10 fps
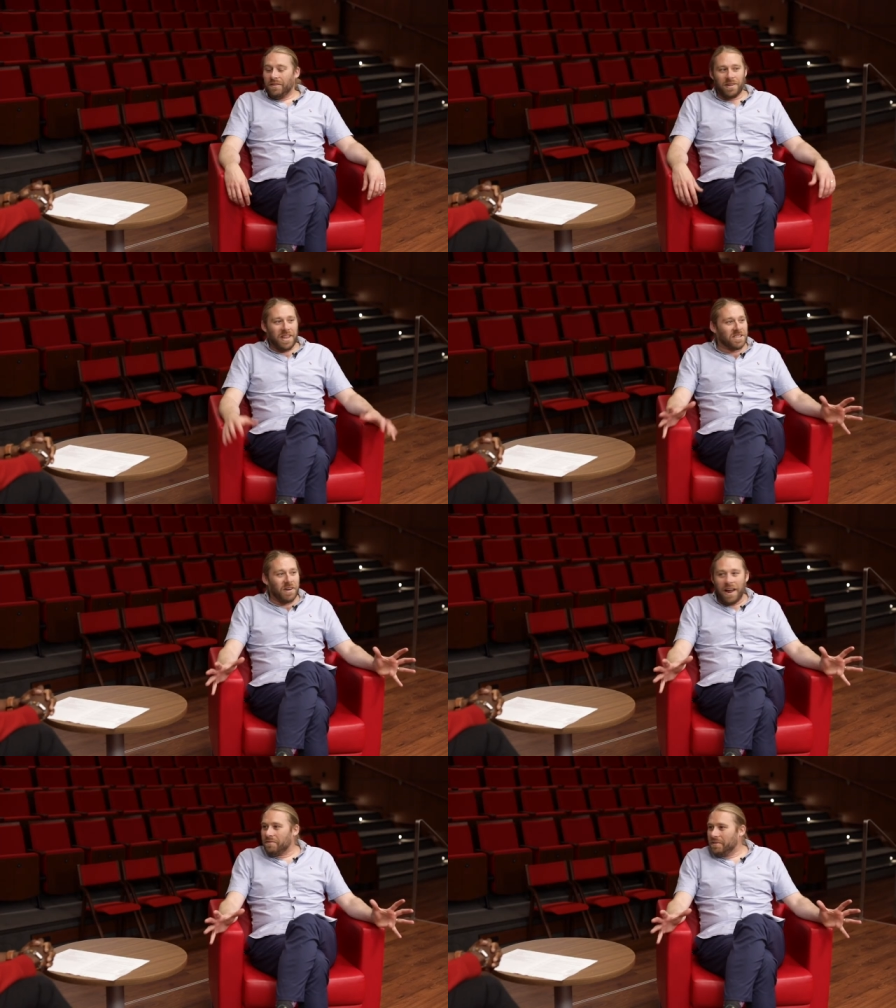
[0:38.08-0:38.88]
Well, thanks
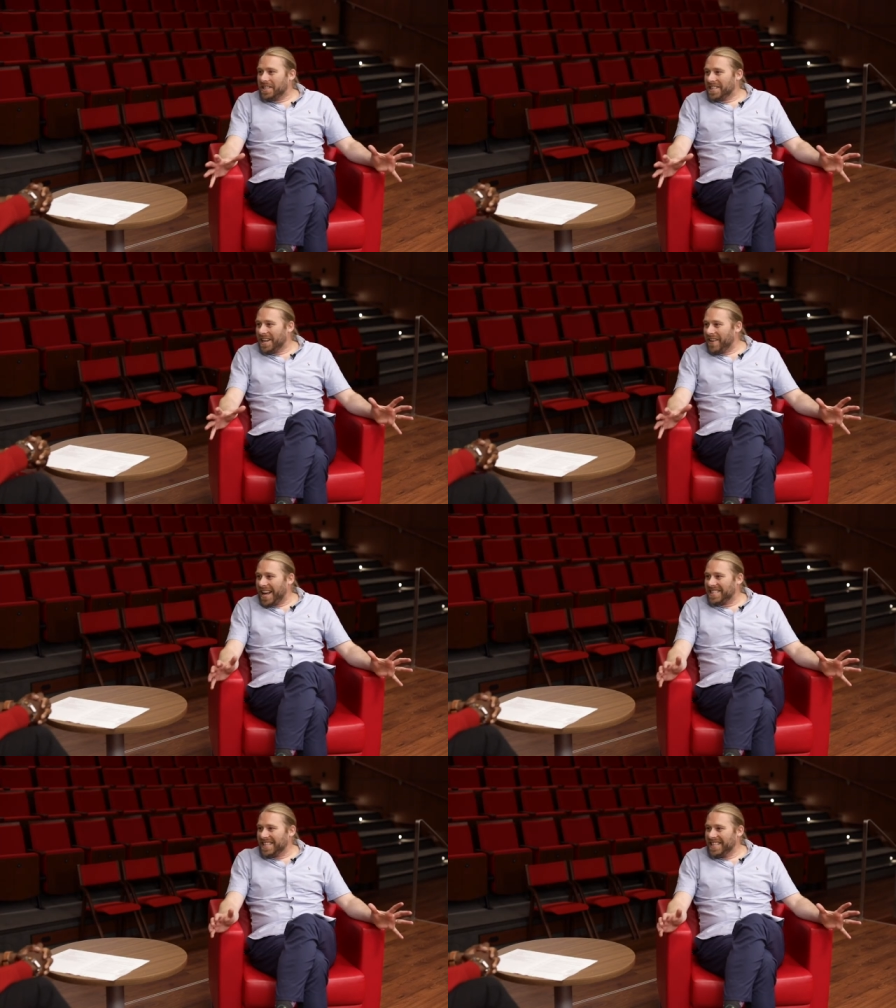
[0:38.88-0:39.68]
for having me today,
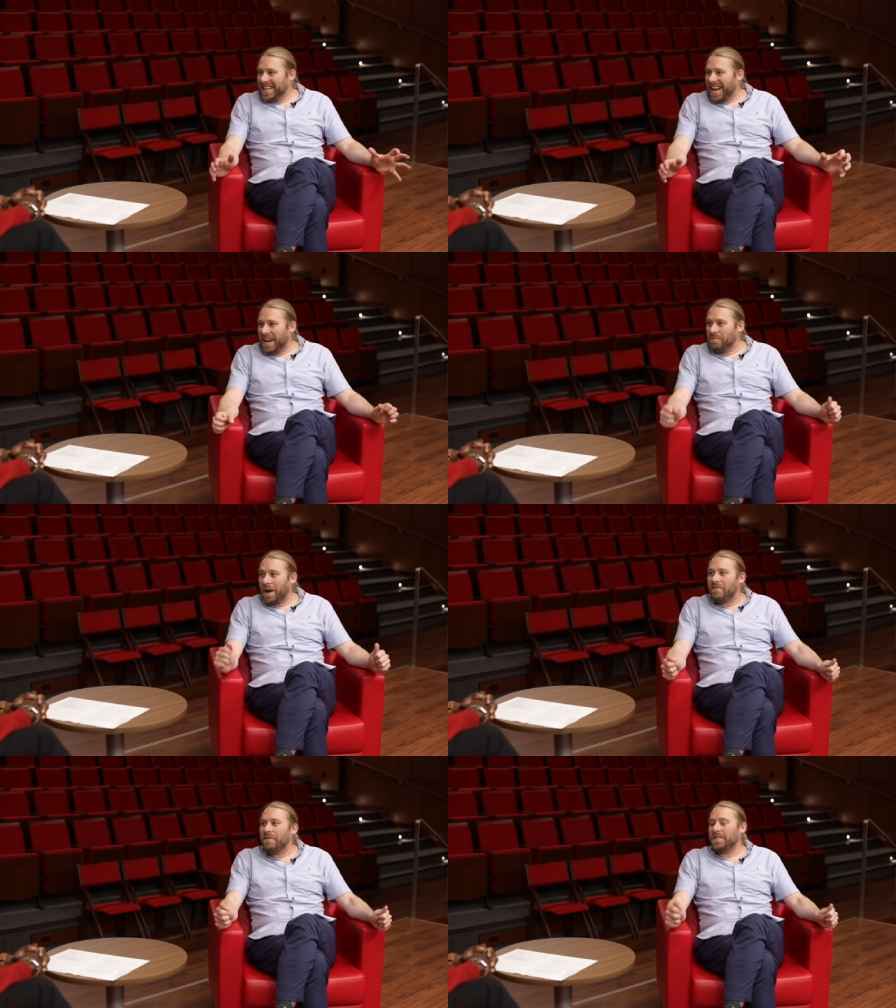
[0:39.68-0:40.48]
Matson. And
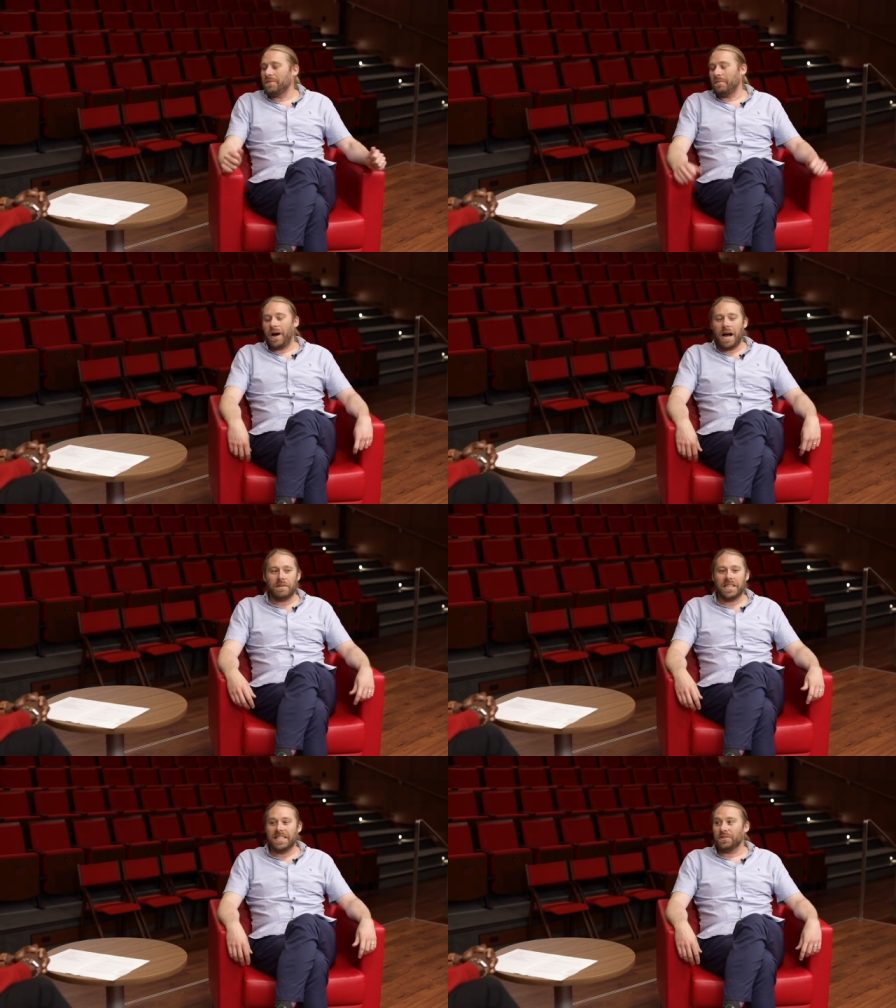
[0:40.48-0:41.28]
my favorite type of
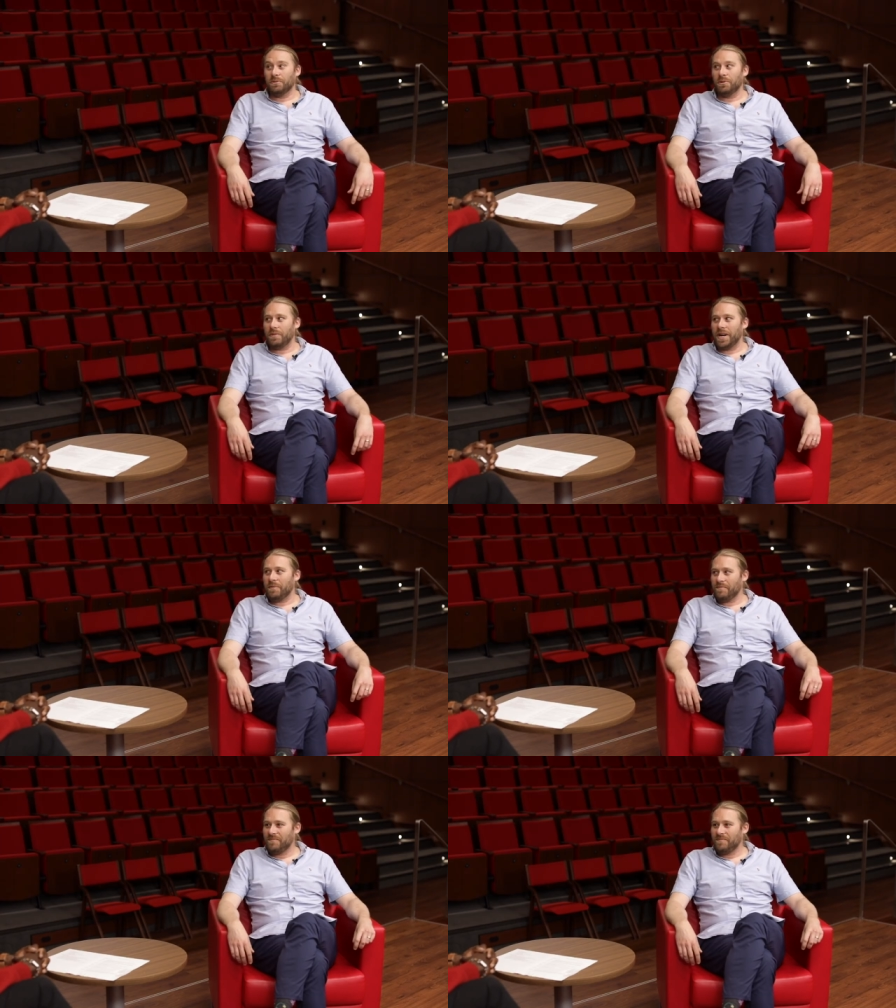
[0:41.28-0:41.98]
pop is root beer.